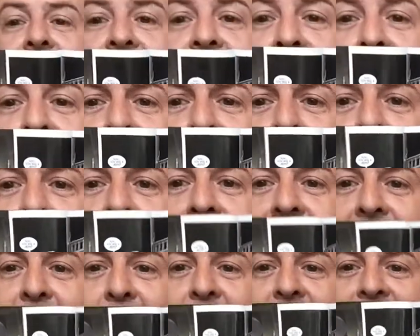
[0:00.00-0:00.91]
You
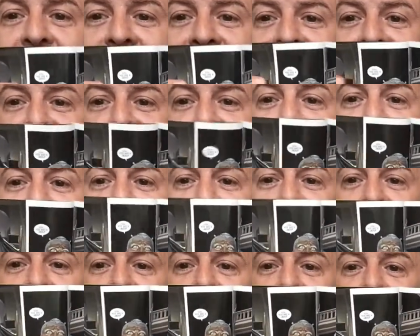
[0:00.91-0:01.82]
were a
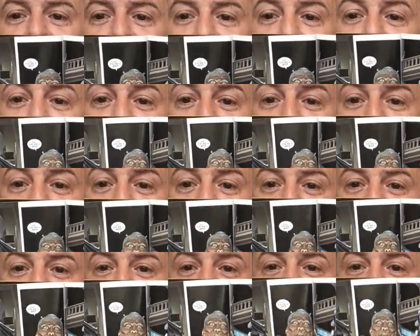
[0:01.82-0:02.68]
Jedi. Well, he was